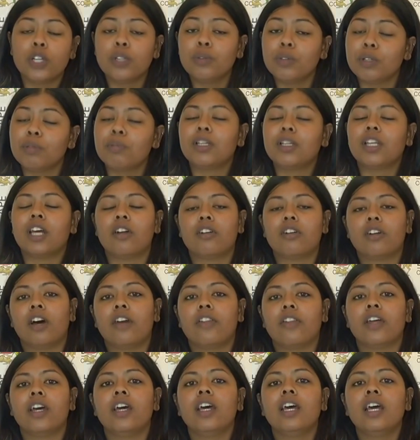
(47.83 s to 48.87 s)
with me now
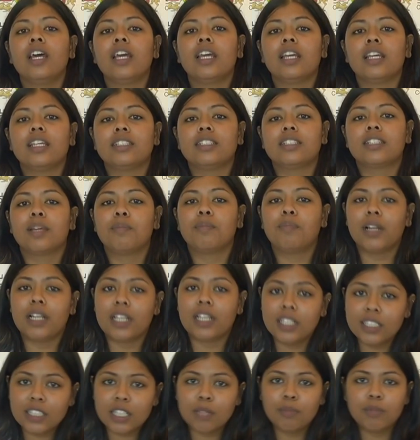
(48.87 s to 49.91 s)
rather is the
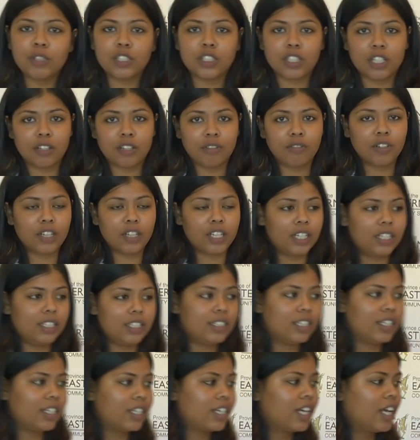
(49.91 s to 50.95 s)
Police Commissioner for the
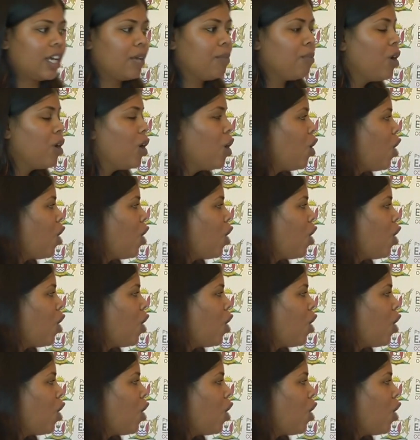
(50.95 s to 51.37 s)
Eastern Cape.